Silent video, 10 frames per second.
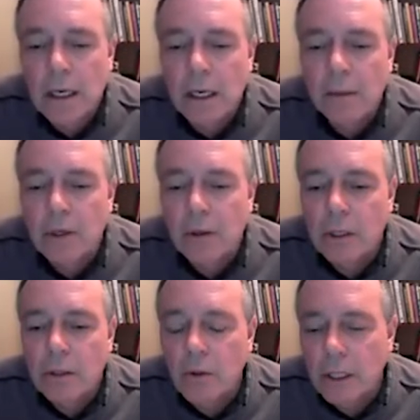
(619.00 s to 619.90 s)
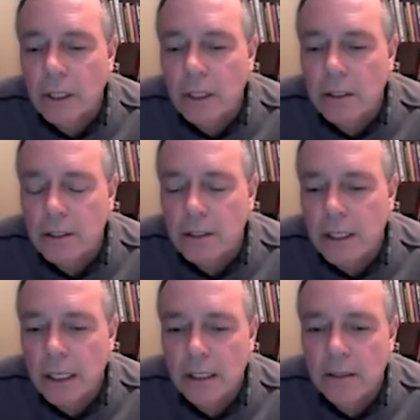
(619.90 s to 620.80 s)
they're including it
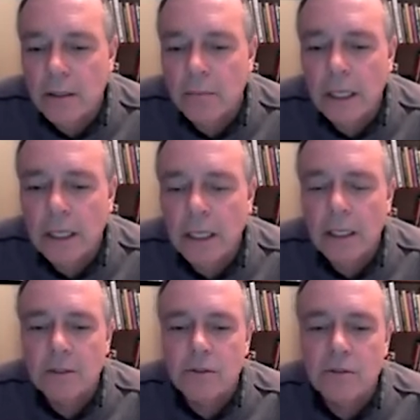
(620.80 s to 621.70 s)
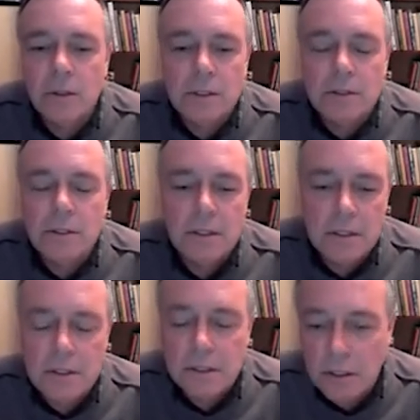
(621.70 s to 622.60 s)
and making it a certain
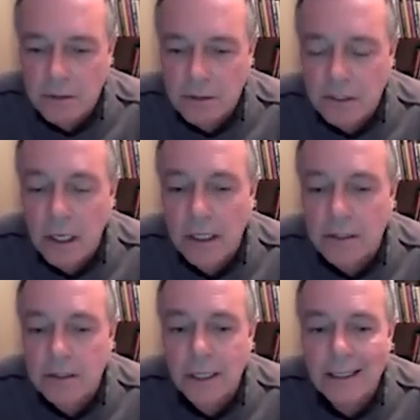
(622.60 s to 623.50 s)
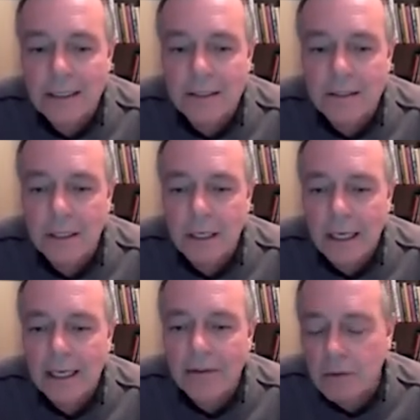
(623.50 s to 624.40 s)
consistency of size, and it's
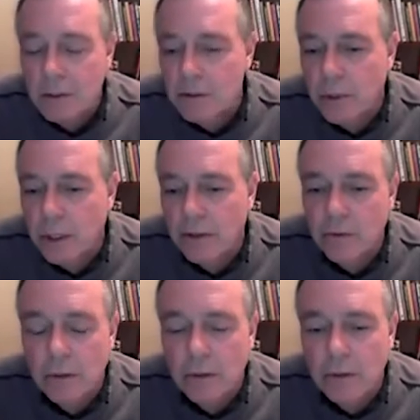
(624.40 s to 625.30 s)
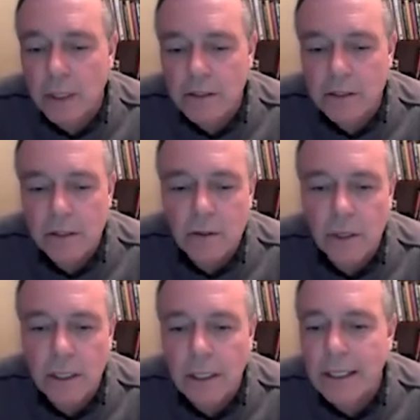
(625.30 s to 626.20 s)
evenly spread throughout the mix to
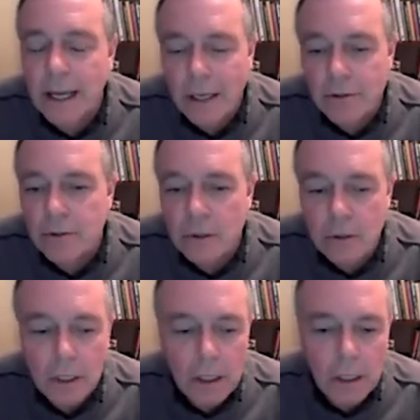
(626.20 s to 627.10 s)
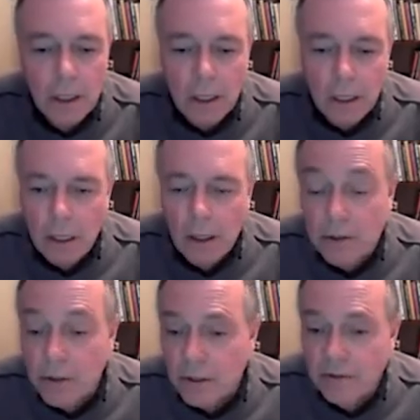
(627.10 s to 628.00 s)
create a natural
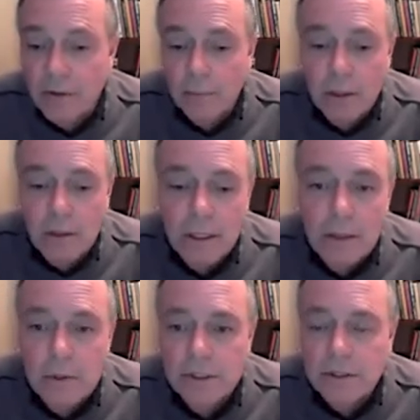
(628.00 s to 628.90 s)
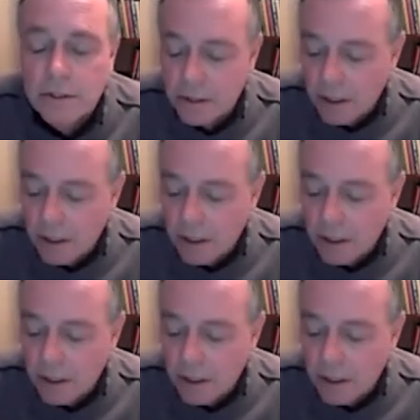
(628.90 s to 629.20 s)
alternative to perlite, which is